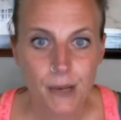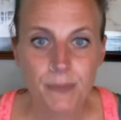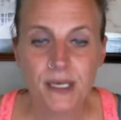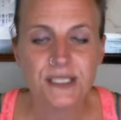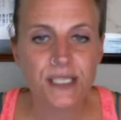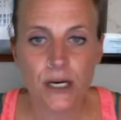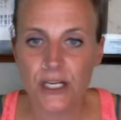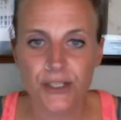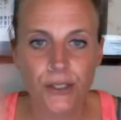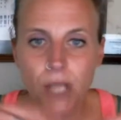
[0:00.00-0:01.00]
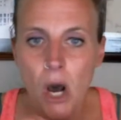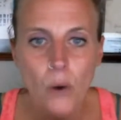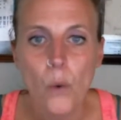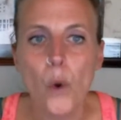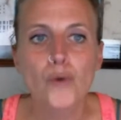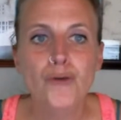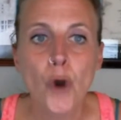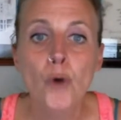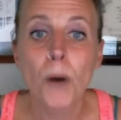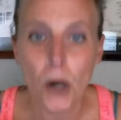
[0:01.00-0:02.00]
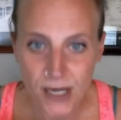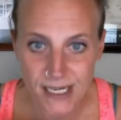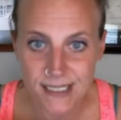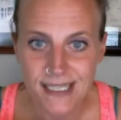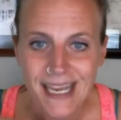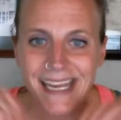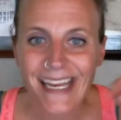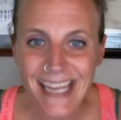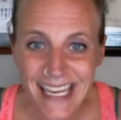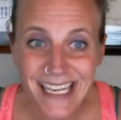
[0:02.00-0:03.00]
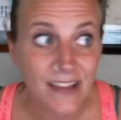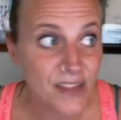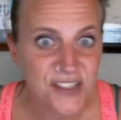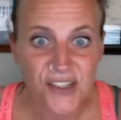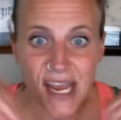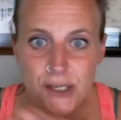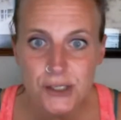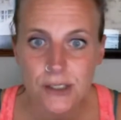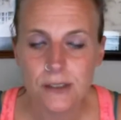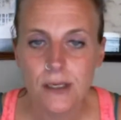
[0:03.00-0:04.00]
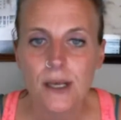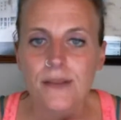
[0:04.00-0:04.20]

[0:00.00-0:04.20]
because there is no two parties in this nation.